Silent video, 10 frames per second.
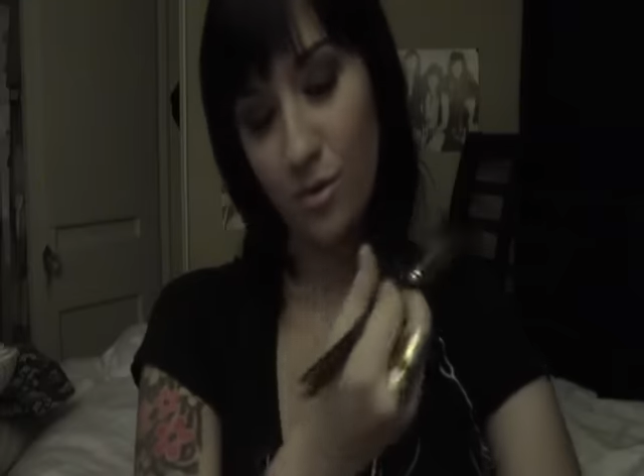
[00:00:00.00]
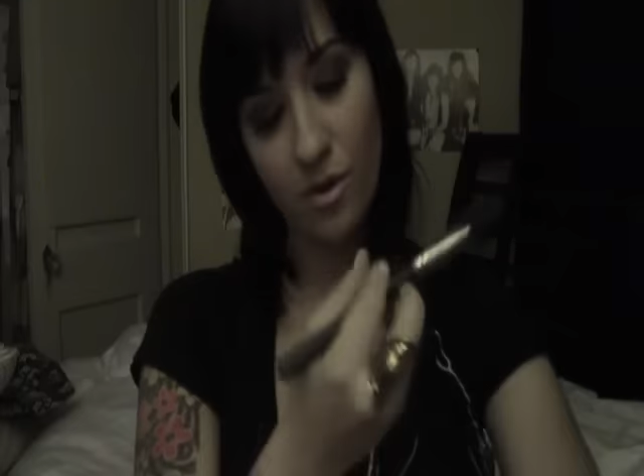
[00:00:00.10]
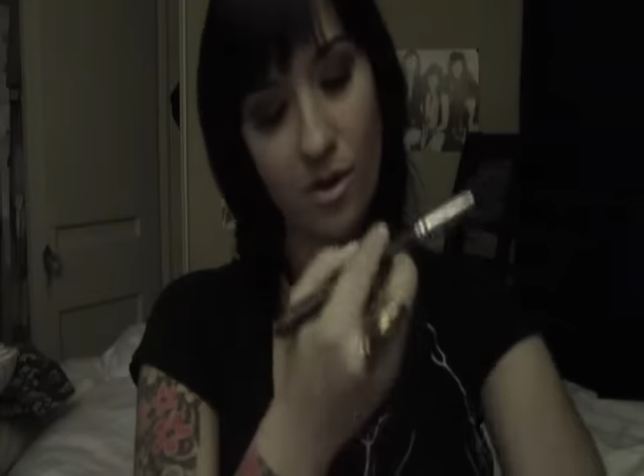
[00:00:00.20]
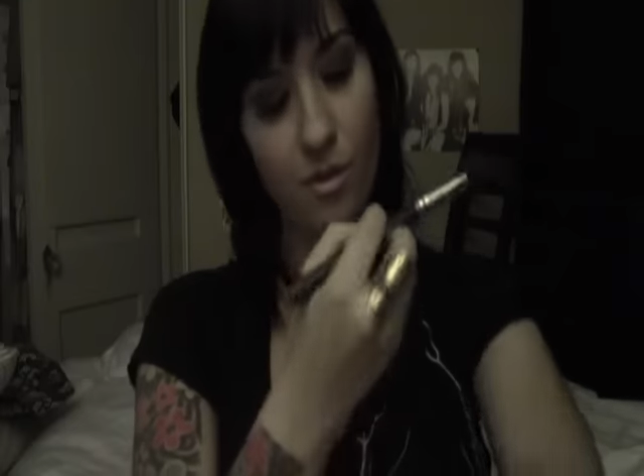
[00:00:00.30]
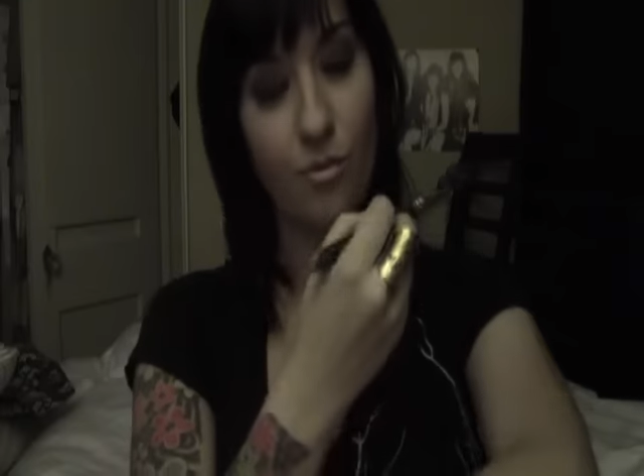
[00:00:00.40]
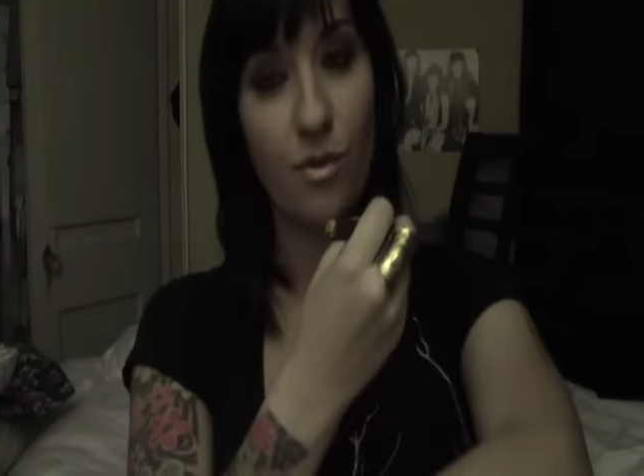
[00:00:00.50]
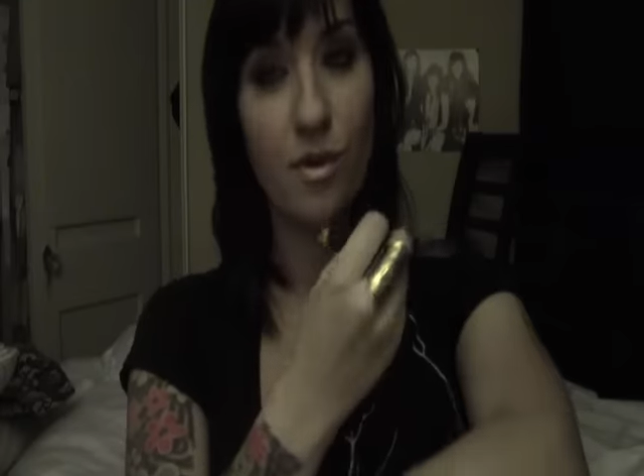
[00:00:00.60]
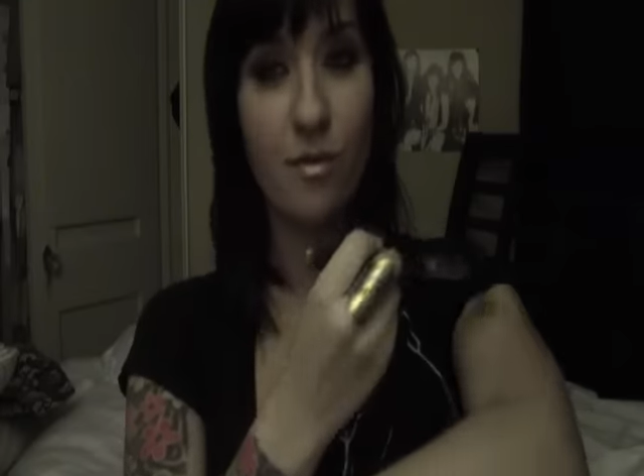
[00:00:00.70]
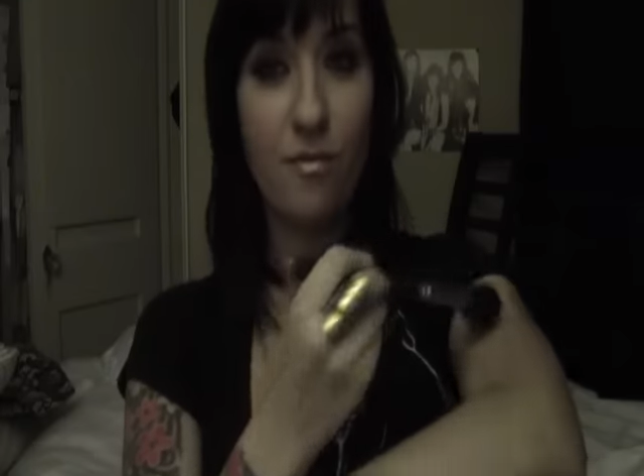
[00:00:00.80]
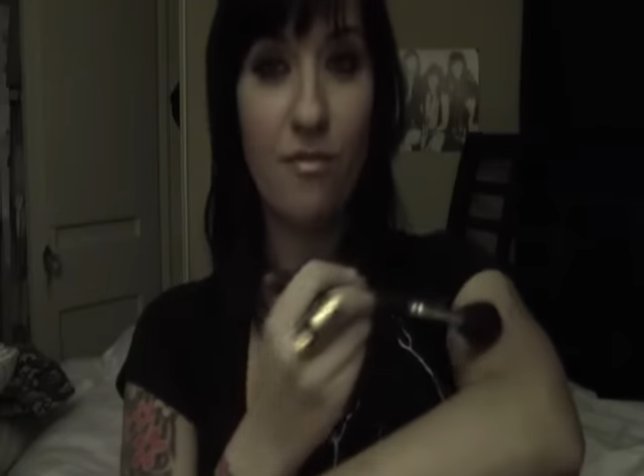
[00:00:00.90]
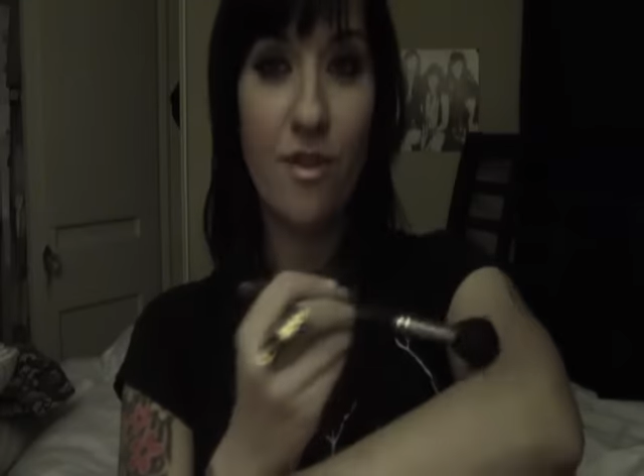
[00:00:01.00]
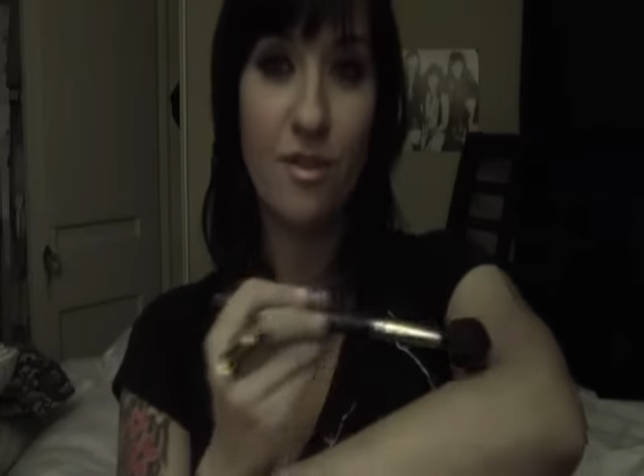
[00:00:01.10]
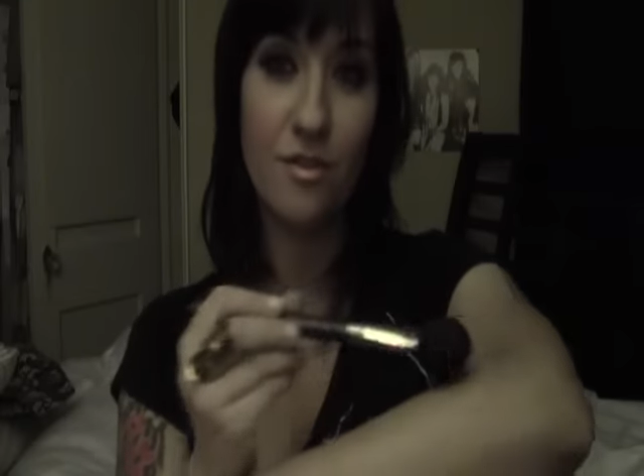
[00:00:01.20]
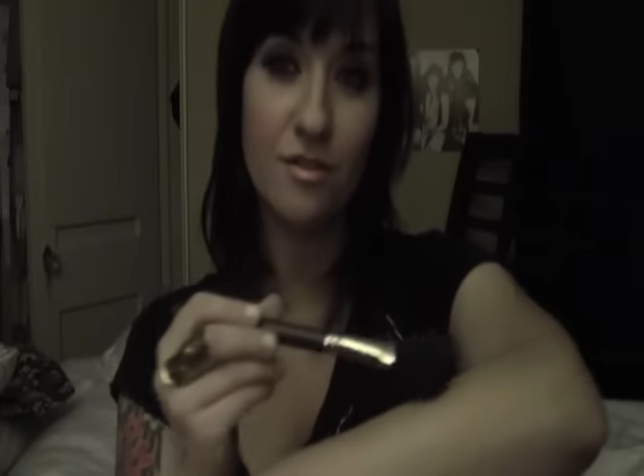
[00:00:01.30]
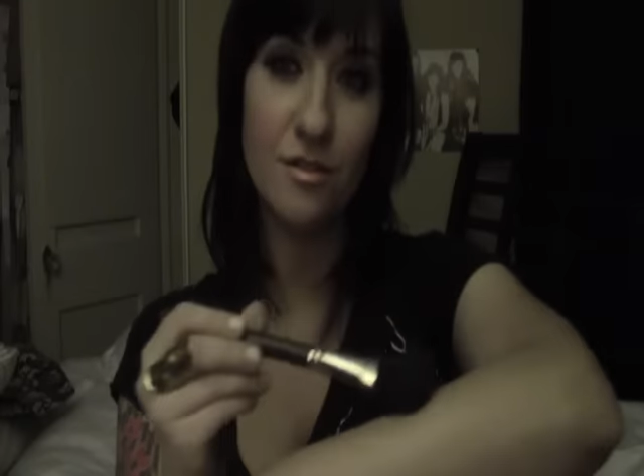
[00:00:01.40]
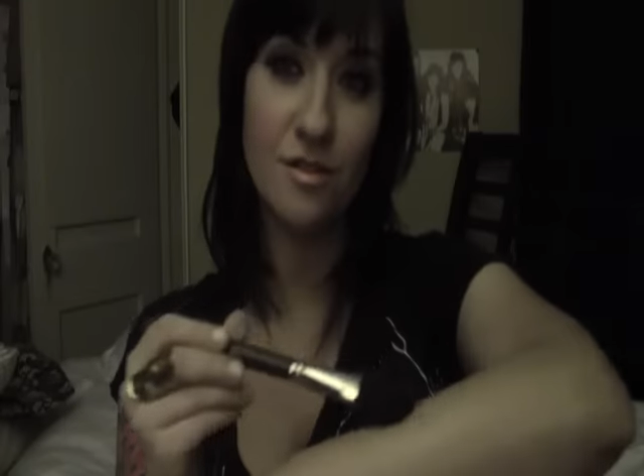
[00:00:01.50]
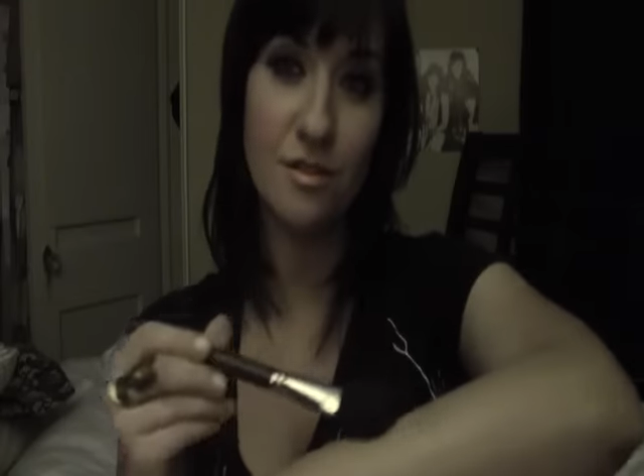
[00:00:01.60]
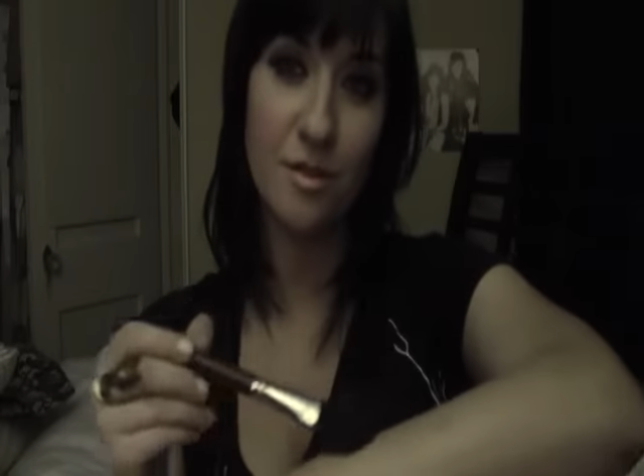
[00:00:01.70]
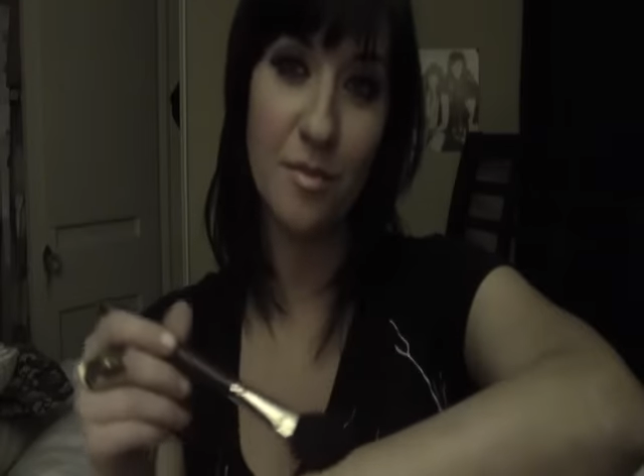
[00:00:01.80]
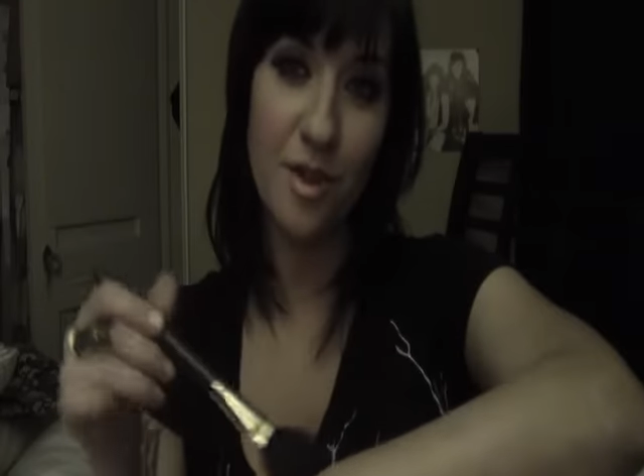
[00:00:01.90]
Where I rub feathers
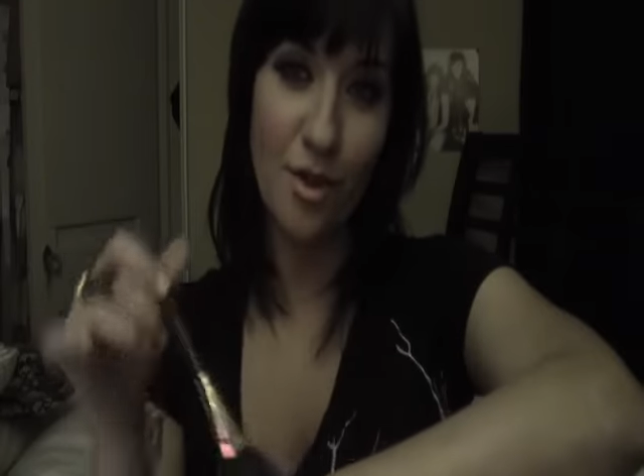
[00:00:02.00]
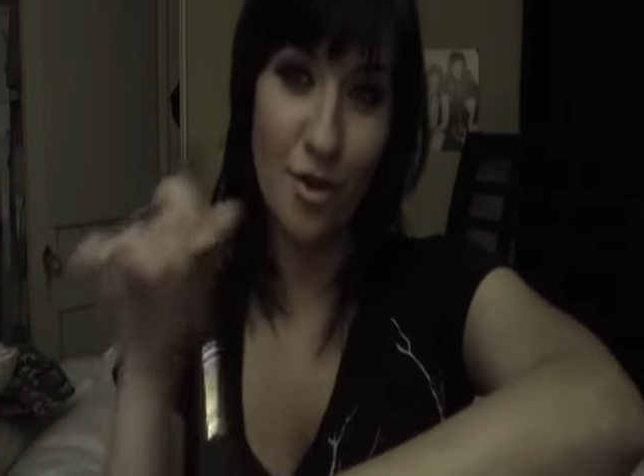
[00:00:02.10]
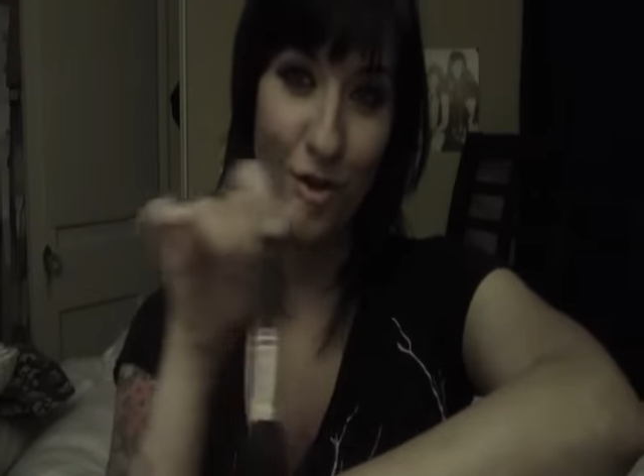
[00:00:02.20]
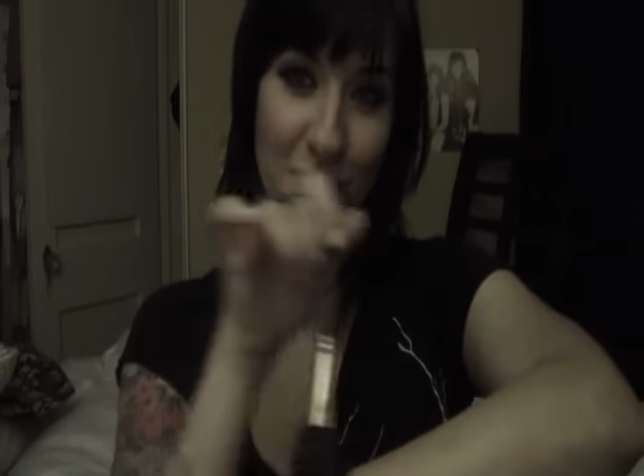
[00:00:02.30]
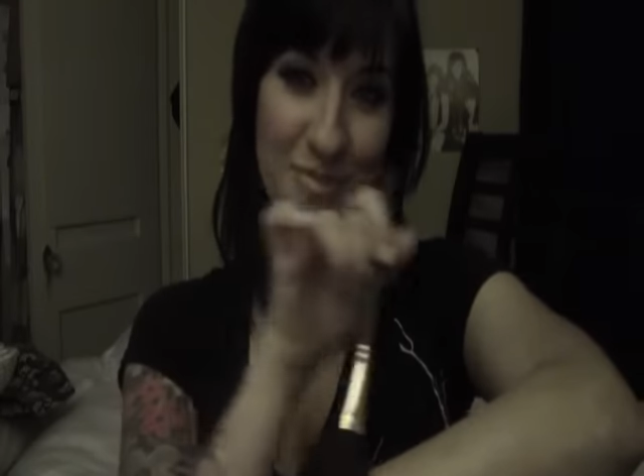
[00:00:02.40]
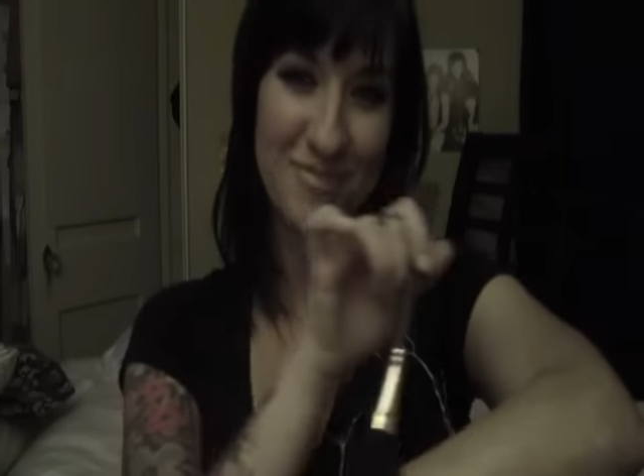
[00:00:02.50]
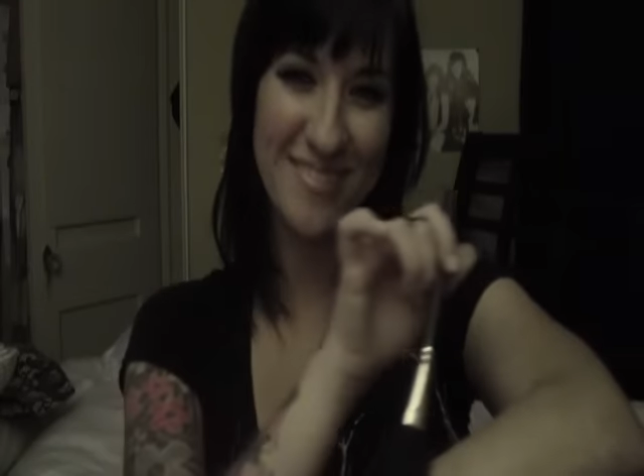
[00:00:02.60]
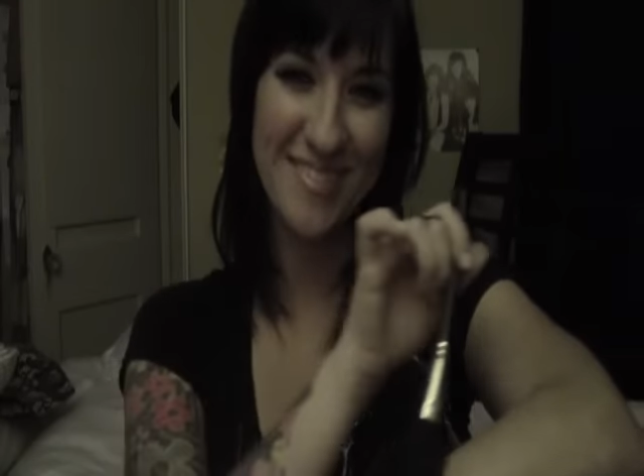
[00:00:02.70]
on my arm.